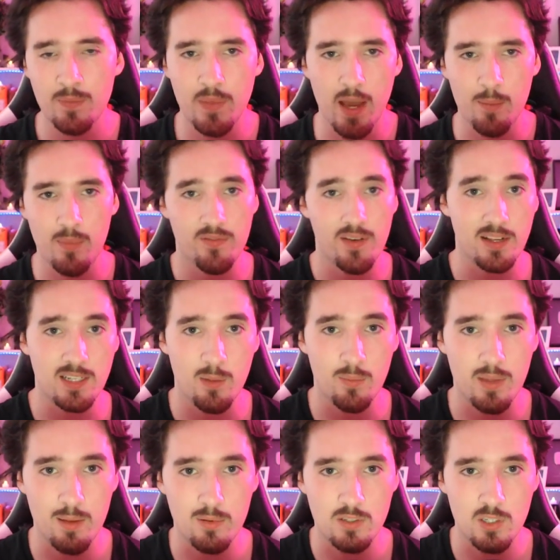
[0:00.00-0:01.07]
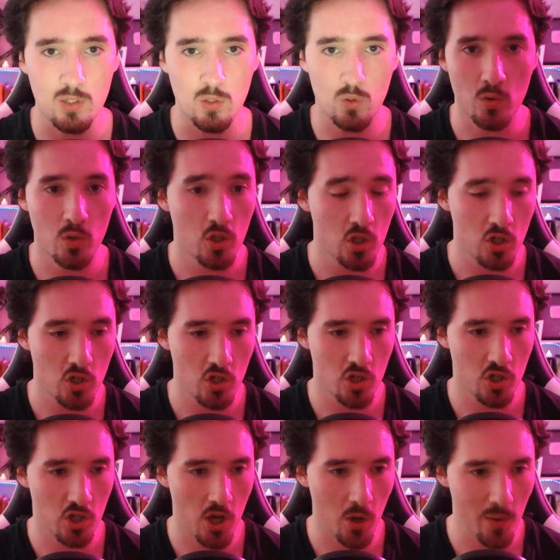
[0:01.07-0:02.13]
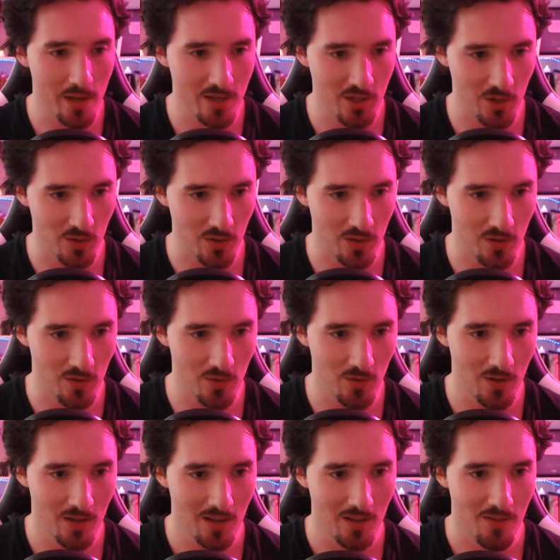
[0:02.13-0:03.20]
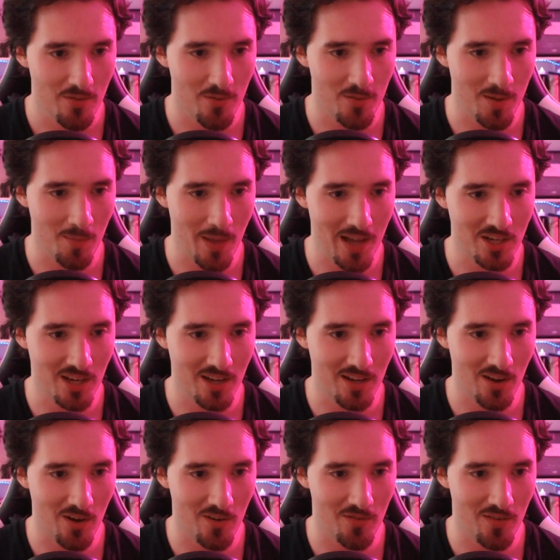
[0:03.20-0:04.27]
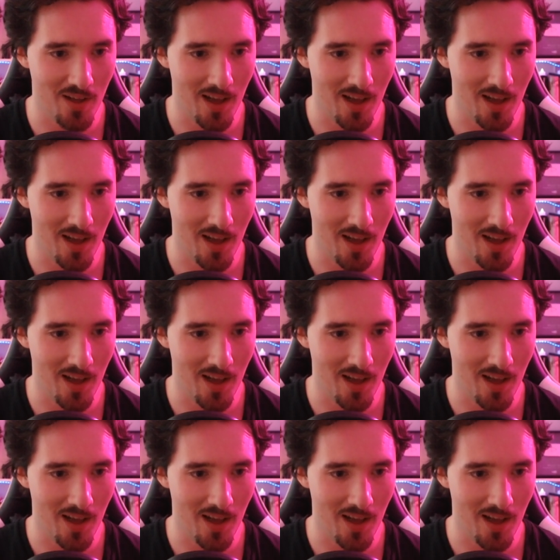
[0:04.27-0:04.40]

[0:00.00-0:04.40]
In fact, I'll be able to show it to you through the magic of